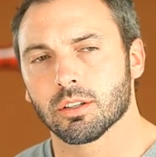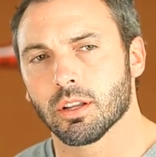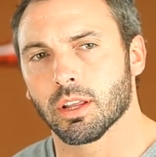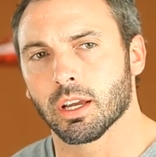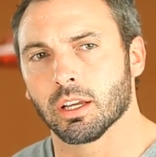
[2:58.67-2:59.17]

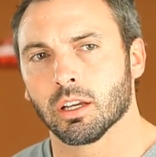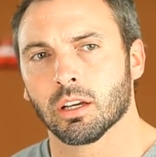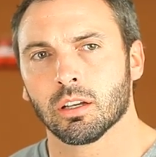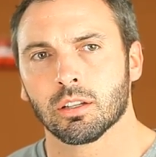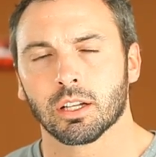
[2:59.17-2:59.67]
they
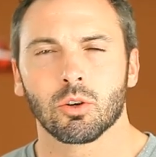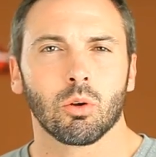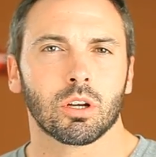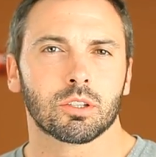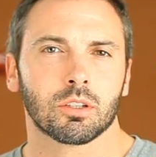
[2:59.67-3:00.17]
told
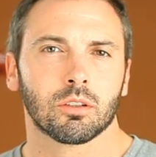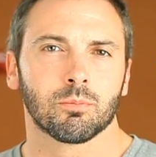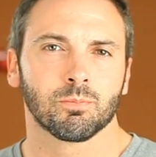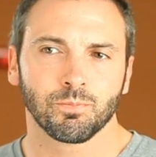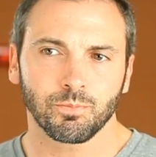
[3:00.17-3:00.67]
us, and